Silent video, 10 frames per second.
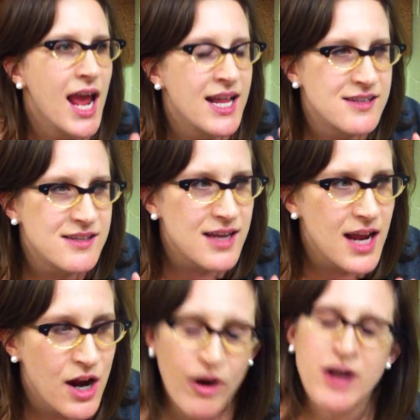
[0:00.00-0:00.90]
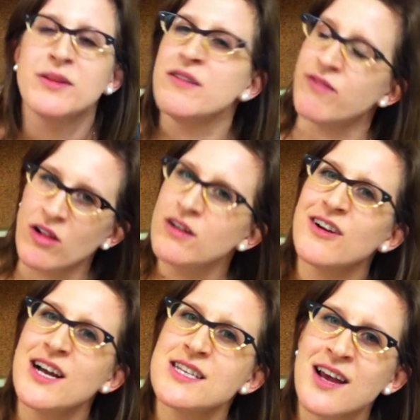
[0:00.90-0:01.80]
it's incredibly
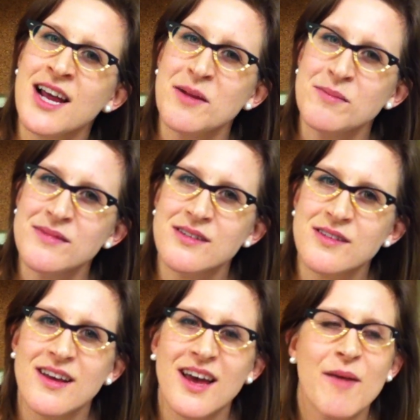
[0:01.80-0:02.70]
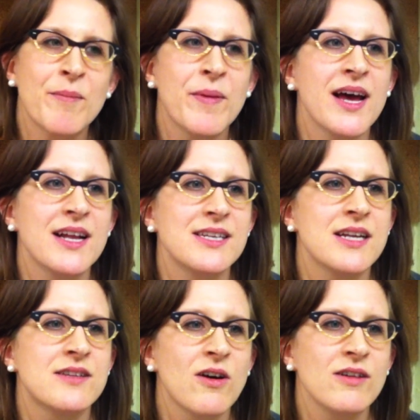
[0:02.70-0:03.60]
vulgar at times, but
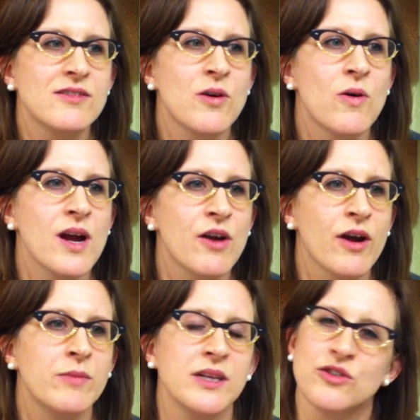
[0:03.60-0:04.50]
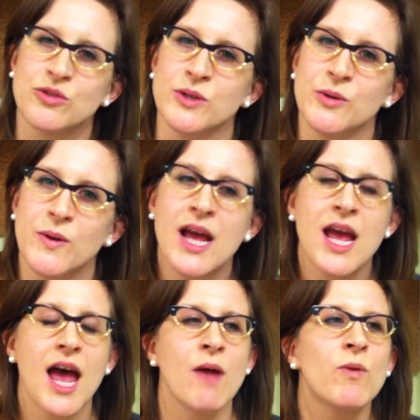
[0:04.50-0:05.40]
it's also incredibly true.
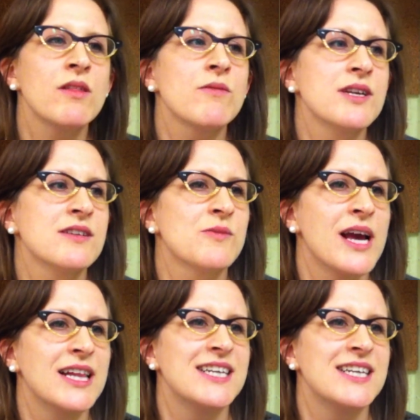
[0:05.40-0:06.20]
And one of the reasons why I